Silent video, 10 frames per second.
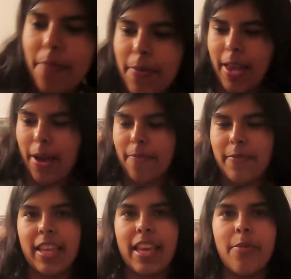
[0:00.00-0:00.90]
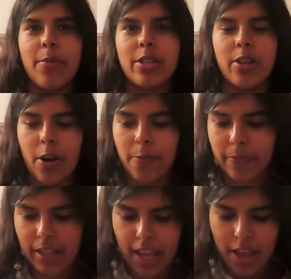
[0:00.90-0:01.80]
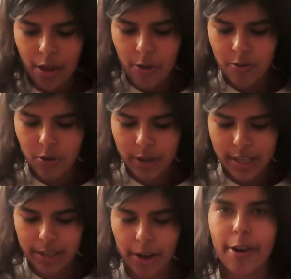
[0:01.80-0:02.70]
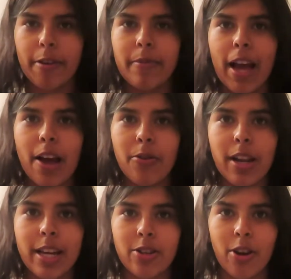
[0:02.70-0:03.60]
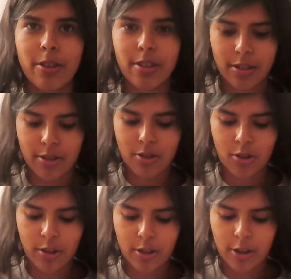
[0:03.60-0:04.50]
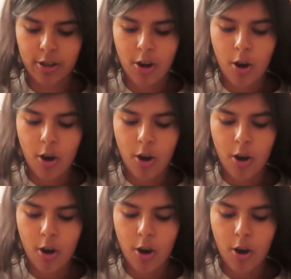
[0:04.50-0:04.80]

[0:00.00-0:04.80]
But yeah, they gave me a shot. It was okay scary. I don't like shots. Shots are